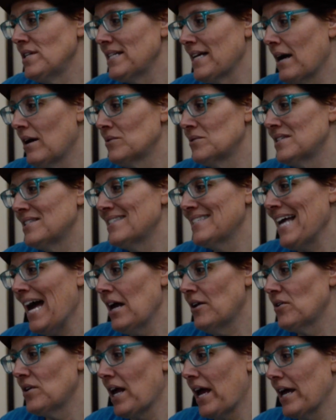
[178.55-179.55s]
down
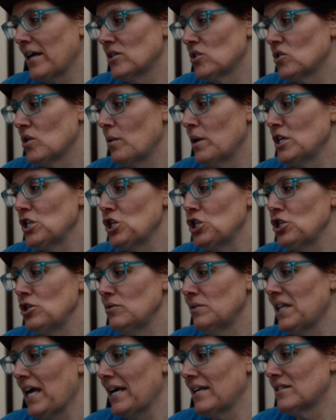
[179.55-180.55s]
Saturday so a
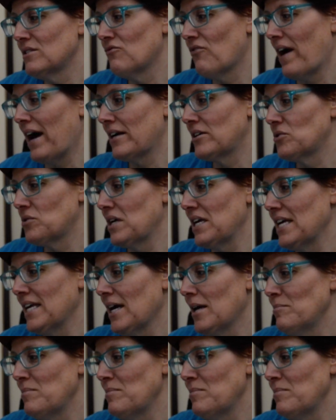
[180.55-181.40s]
shoelace factory can